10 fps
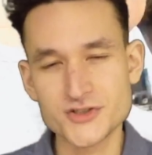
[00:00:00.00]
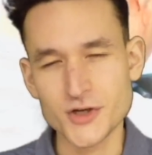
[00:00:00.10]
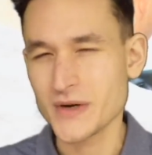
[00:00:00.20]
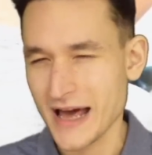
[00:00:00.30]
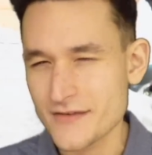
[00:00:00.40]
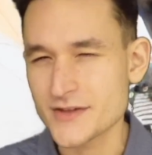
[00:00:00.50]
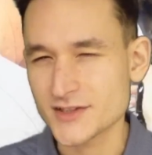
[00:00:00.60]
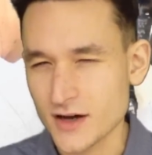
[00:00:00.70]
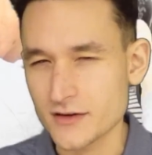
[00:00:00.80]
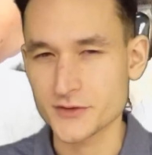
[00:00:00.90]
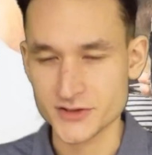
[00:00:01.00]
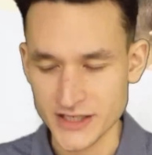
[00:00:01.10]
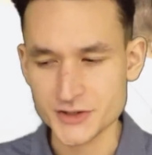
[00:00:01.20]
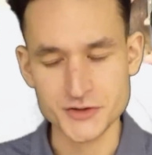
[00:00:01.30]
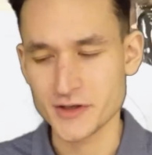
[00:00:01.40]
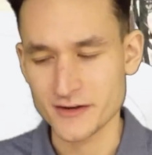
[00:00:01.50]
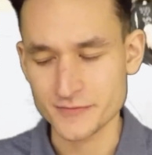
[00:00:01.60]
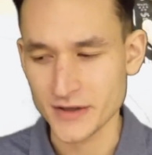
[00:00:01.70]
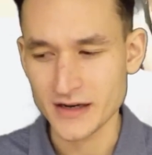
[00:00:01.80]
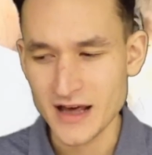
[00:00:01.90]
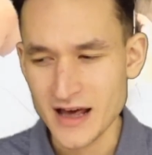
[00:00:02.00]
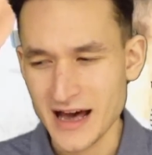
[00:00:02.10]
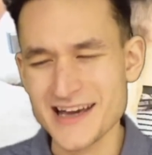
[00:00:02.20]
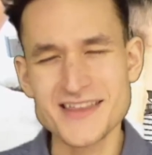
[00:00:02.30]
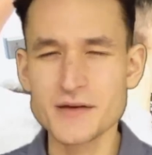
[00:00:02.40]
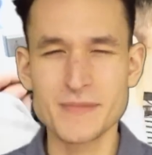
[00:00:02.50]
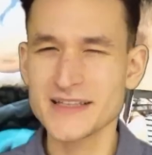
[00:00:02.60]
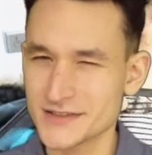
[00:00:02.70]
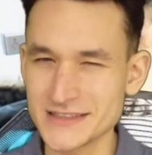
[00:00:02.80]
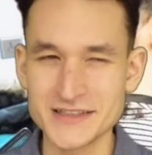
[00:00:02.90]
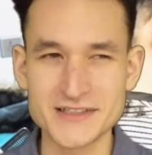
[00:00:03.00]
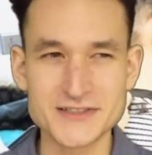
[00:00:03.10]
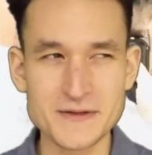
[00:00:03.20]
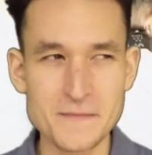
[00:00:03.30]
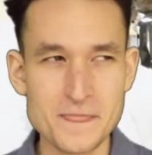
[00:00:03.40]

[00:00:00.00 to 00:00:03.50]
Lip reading: don't have this conversation enough, but I think mental illness